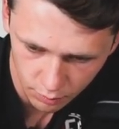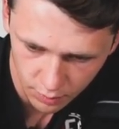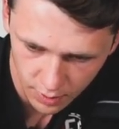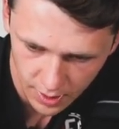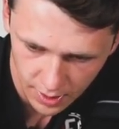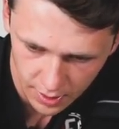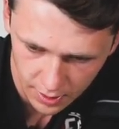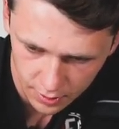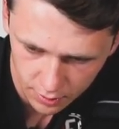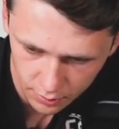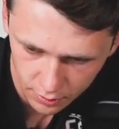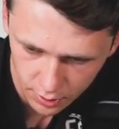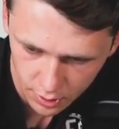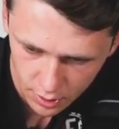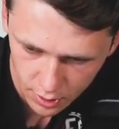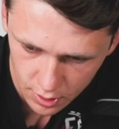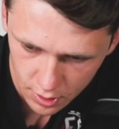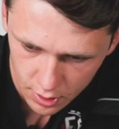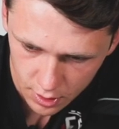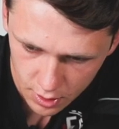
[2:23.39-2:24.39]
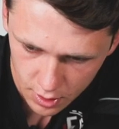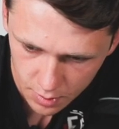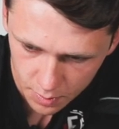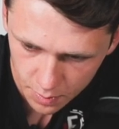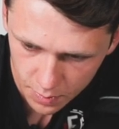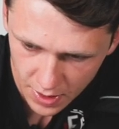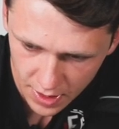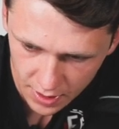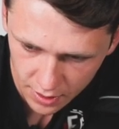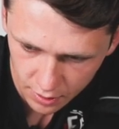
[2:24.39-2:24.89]
round,
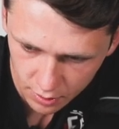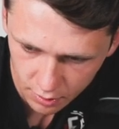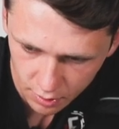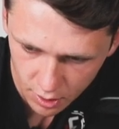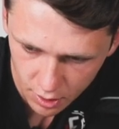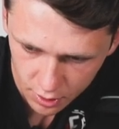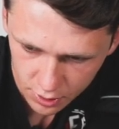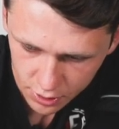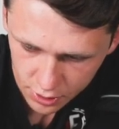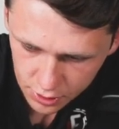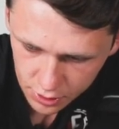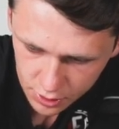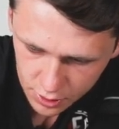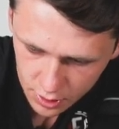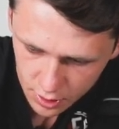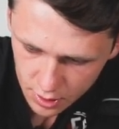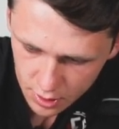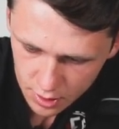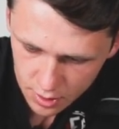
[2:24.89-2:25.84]
back across,